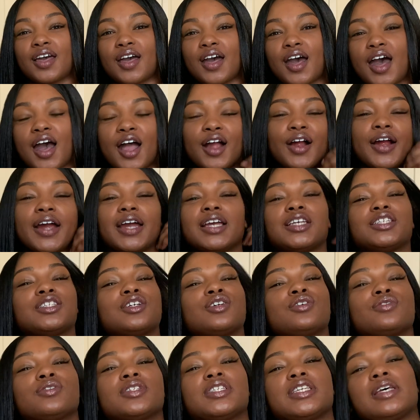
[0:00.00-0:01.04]
All right,
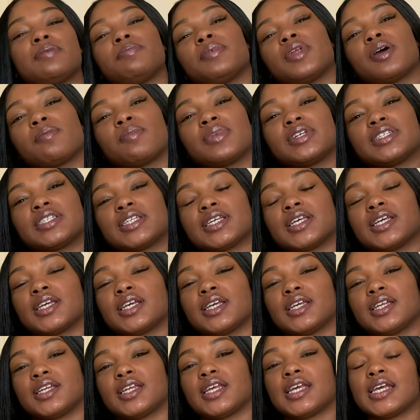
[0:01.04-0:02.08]
so tip number
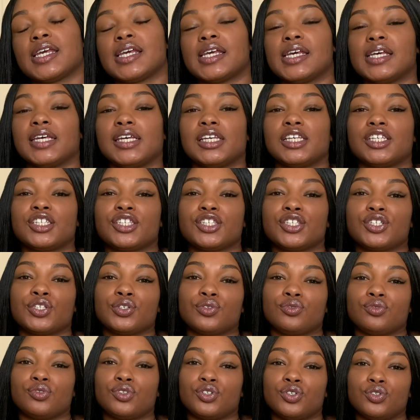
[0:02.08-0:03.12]
10 is
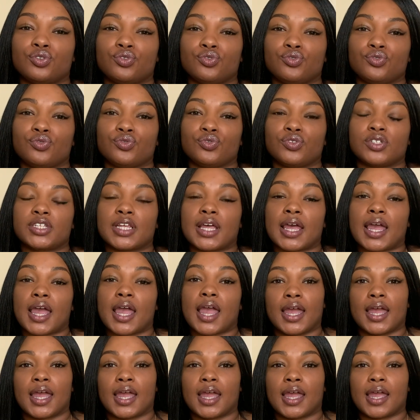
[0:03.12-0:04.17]
to use
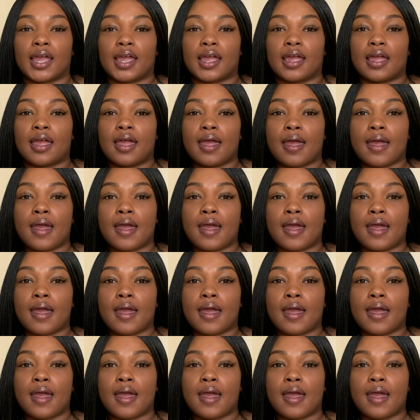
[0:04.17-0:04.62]
a